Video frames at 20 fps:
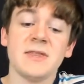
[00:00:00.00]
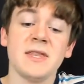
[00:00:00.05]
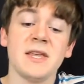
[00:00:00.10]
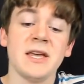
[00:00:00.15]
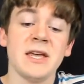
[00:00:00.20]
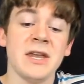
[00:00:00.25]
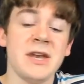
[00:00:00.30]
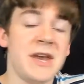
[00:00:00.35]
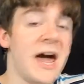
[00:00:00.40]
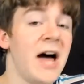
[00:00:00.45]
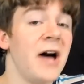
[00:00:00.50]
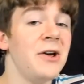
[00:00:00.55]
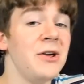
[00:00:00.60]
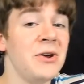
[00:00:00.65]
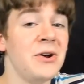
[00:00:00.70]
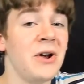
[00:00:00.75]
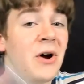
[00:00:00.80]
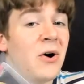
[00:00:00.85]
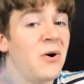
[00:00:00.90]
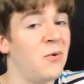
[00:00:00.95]
Now you
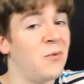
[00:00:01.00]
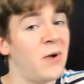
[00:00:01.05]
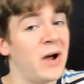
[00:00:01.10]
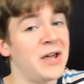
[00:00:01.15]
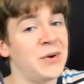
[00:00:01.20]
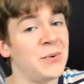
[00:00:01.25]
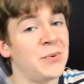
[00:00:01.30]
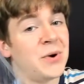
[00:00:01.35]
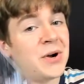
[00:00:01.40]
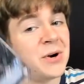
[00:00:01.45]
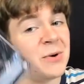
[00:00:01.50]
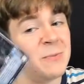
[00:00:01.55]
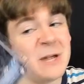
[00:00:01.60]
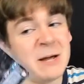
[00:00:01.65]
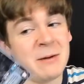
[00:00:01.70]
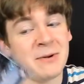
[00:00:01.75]
know why you want to be able to